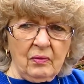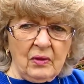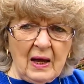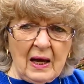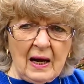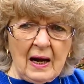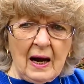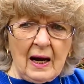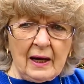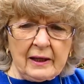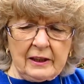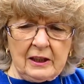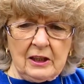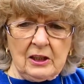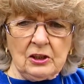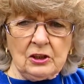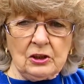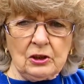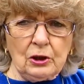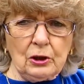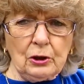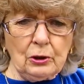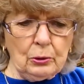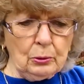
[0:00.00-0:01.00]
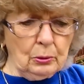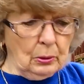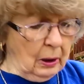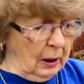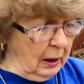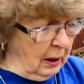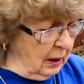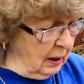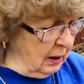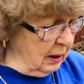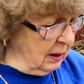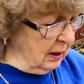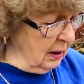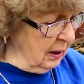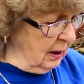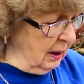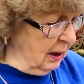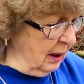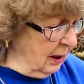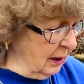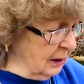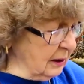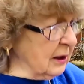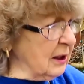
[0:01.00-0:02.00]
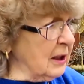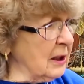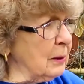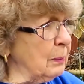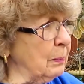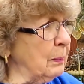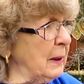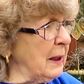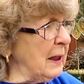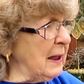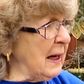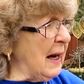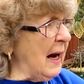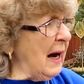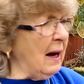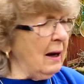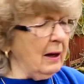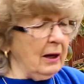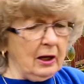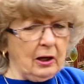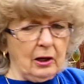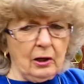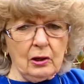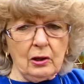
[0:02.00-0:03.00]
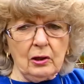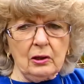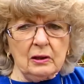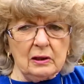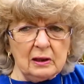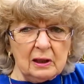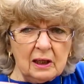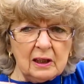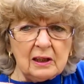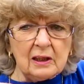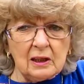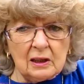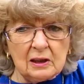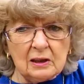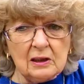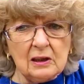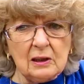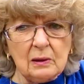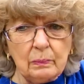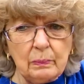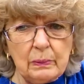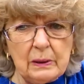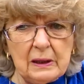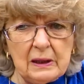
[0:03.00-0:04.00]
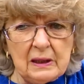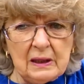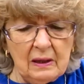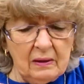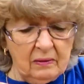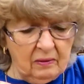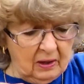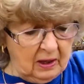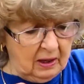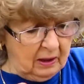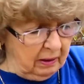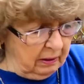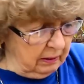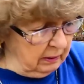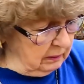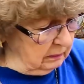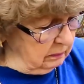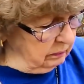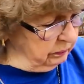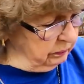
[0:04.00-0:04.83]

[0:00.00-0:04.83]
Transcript: that I can do a little bit out here and a little bit in there.